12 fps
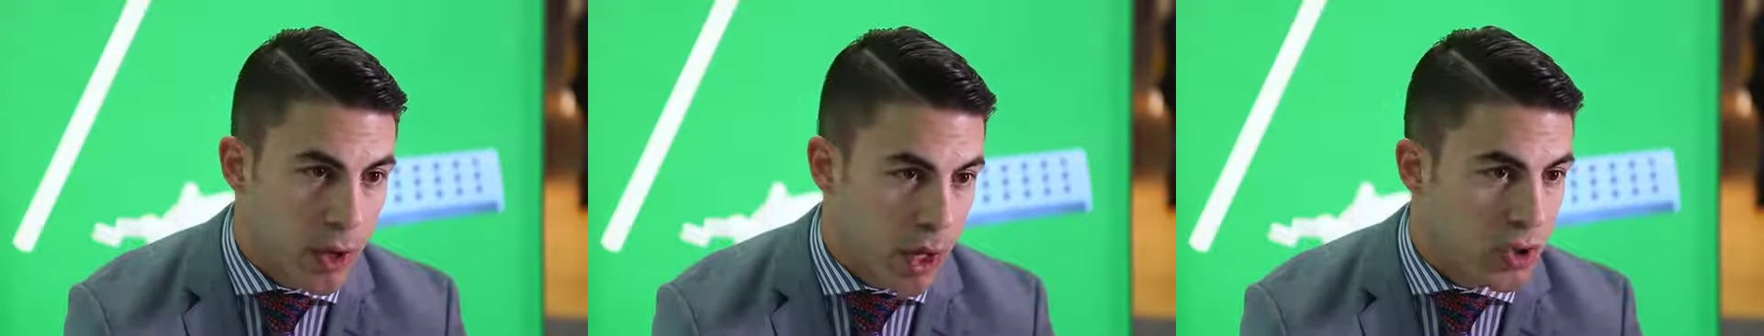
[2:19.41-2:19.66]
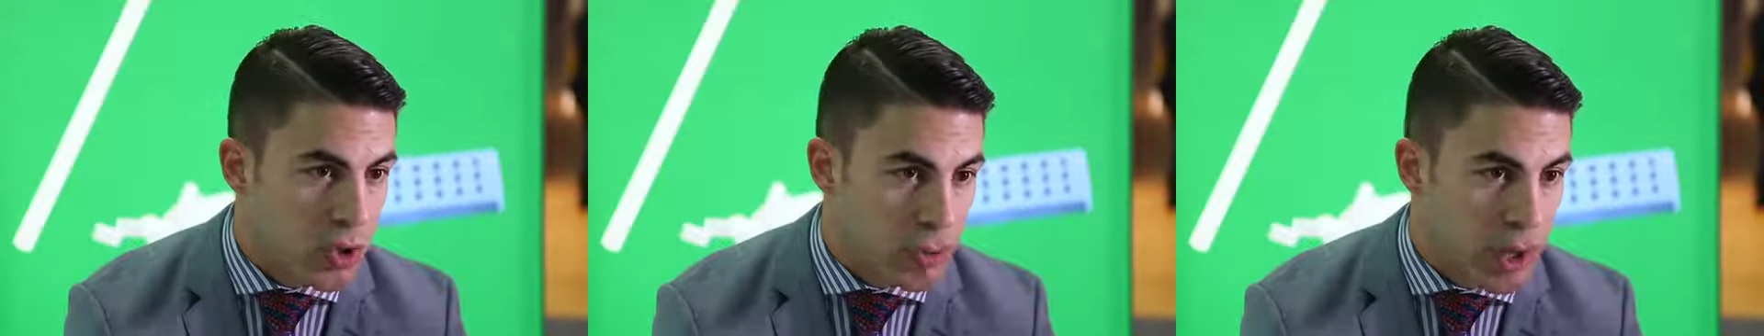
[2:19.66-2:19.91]

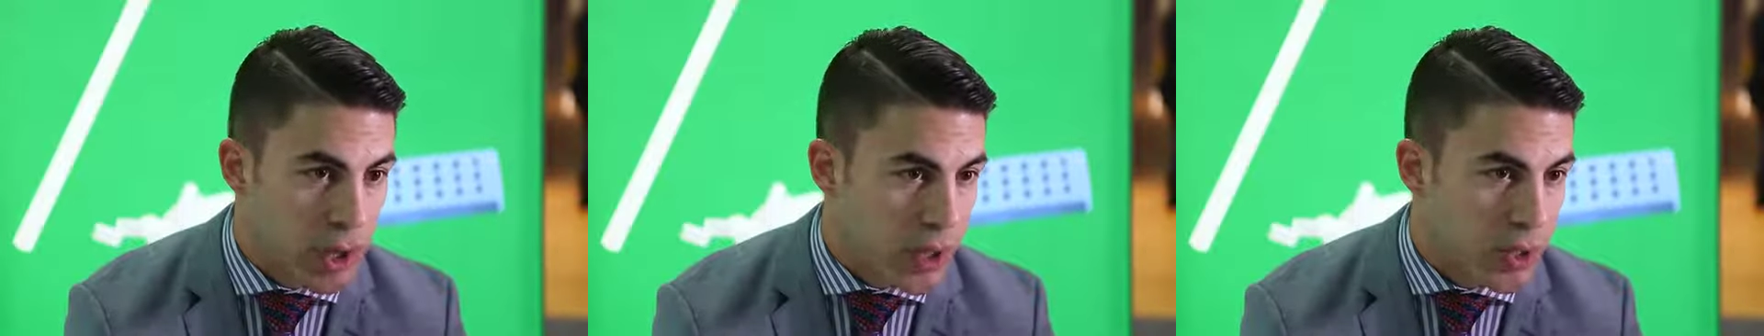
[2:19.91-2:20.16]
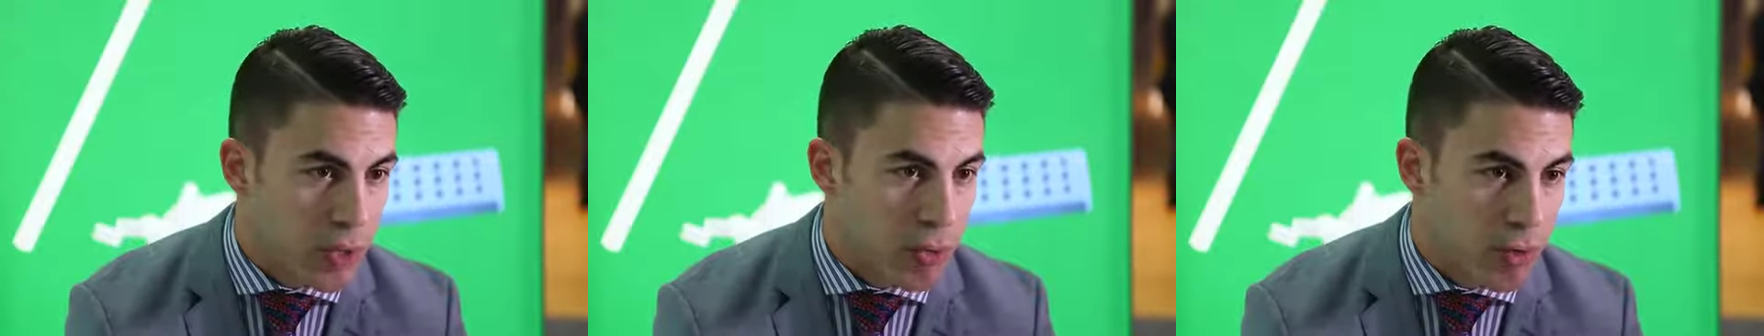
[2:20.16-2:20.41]

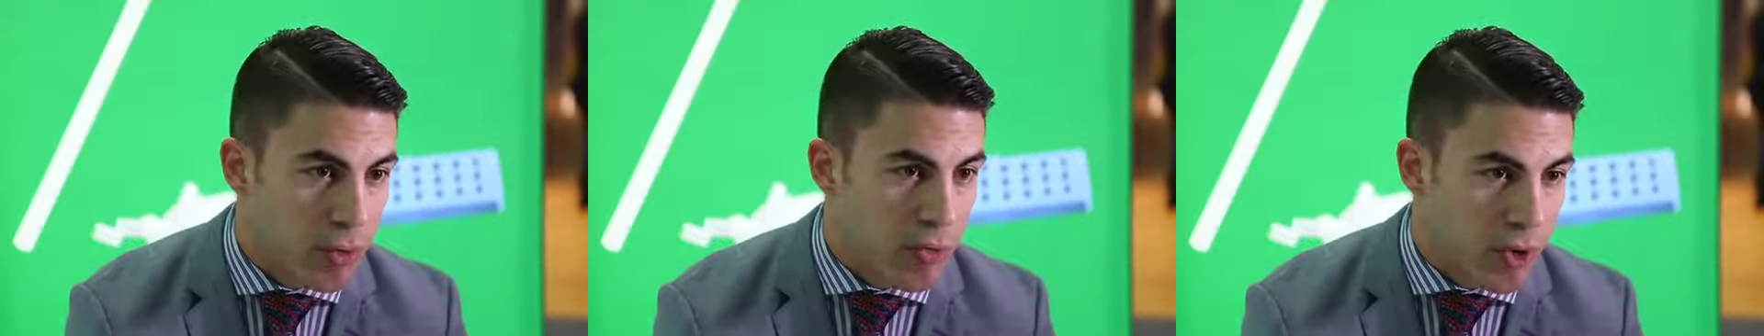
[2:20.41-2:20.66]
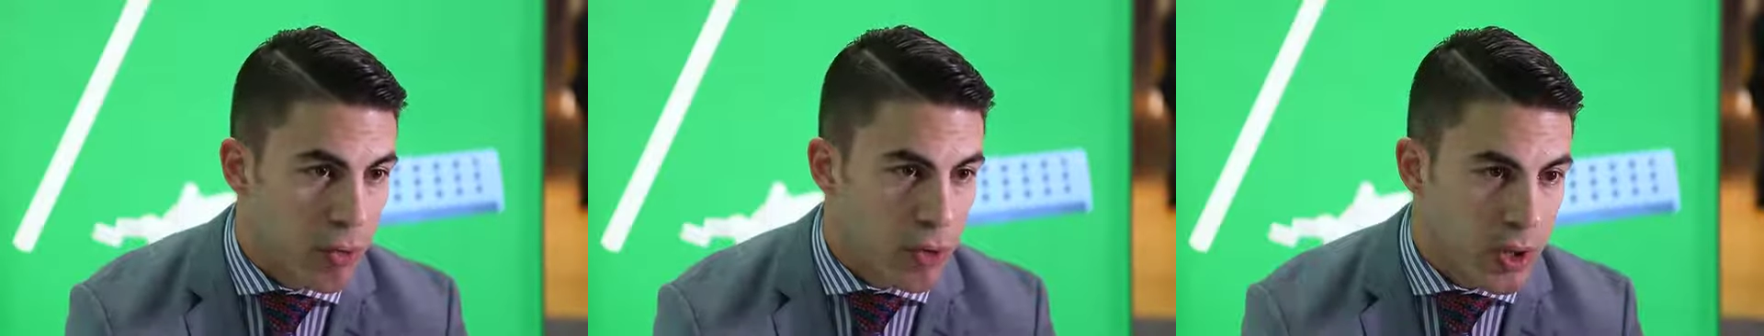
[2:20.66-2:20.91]
osteomyelitis of both the
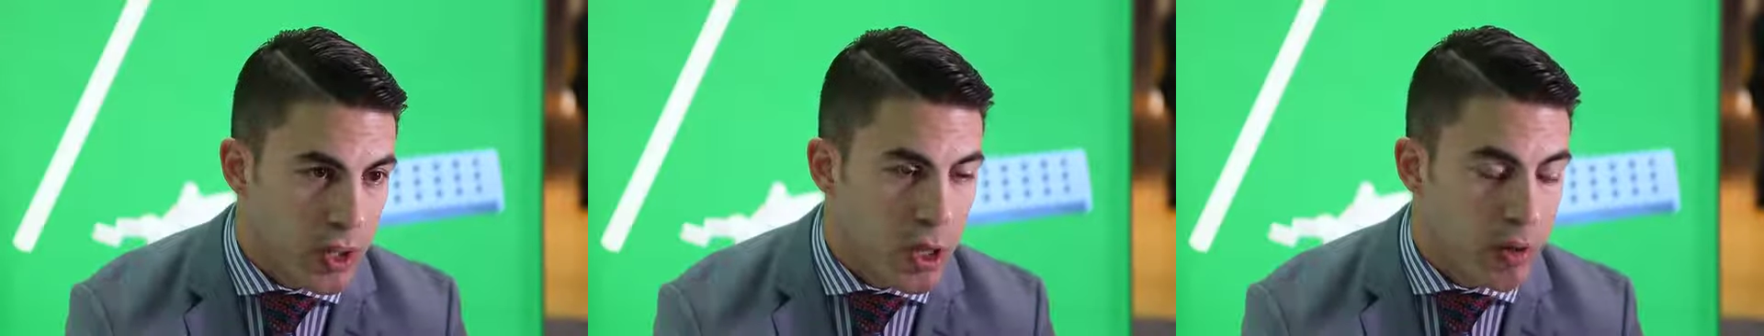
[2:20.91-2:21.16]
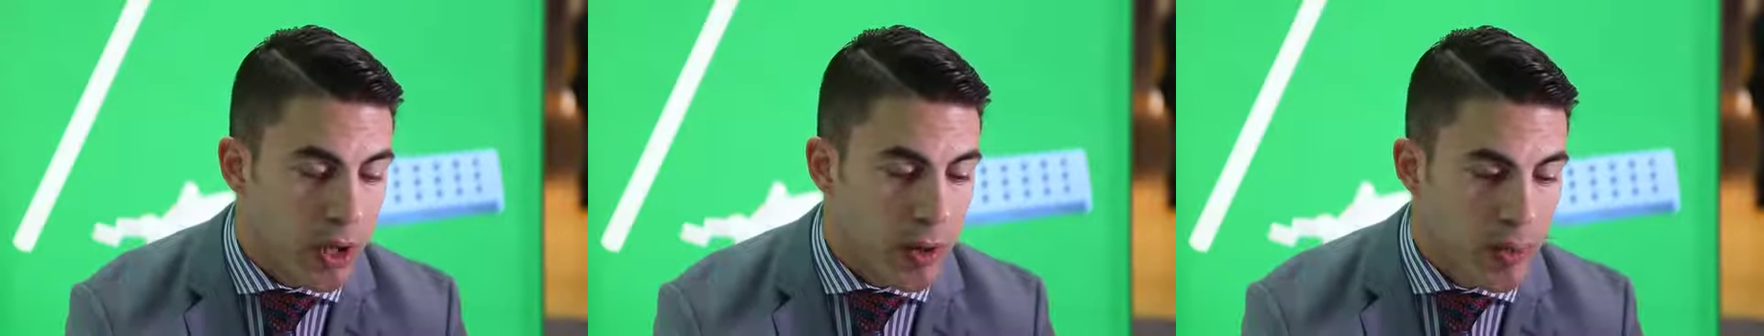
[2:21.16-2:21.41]
femur and the
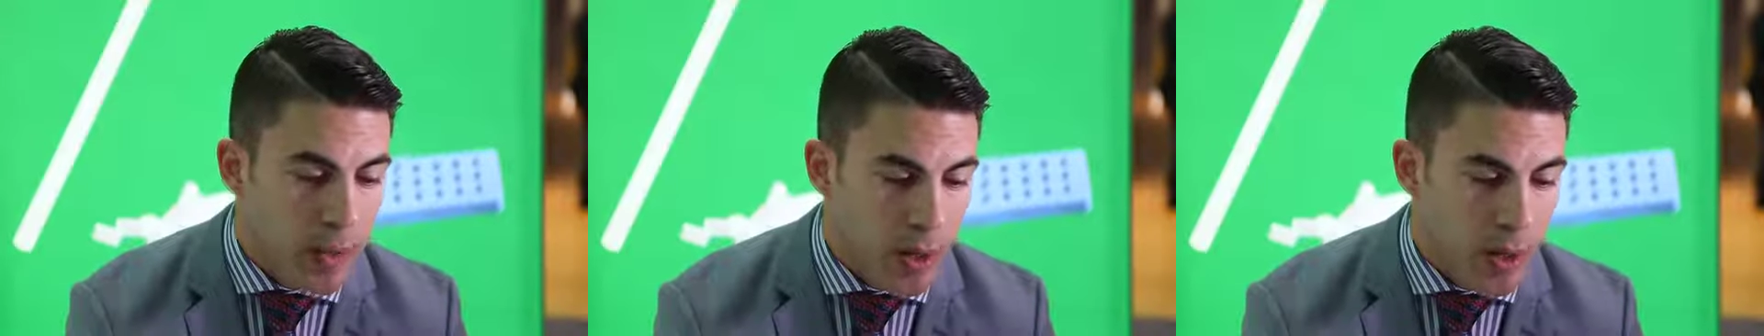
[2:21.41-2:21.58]
tibia.